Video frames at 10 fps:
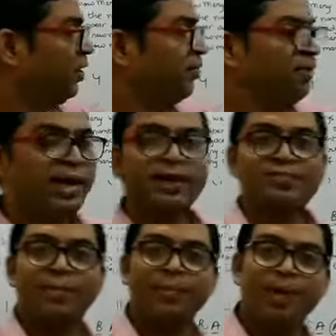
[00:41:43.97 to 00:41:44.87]
We have
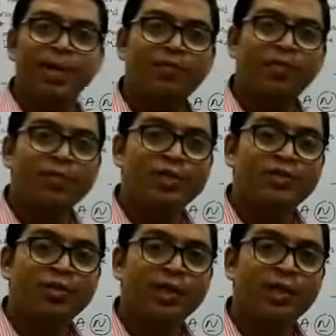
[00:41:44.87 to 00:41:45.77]
separated vowels
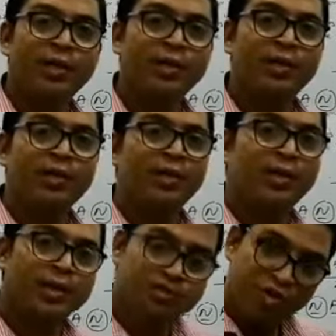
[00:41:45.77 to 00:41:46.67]
together.
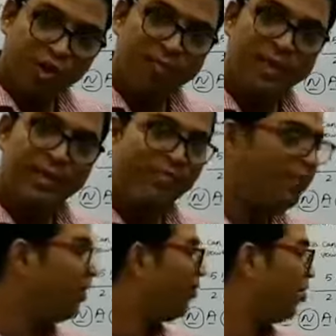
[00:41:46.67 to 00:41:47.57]
String method we are
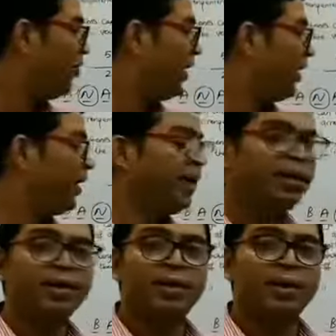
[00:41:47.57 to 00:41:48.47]
following here,
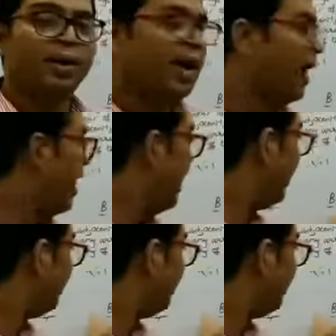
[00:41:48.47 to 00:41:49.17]
and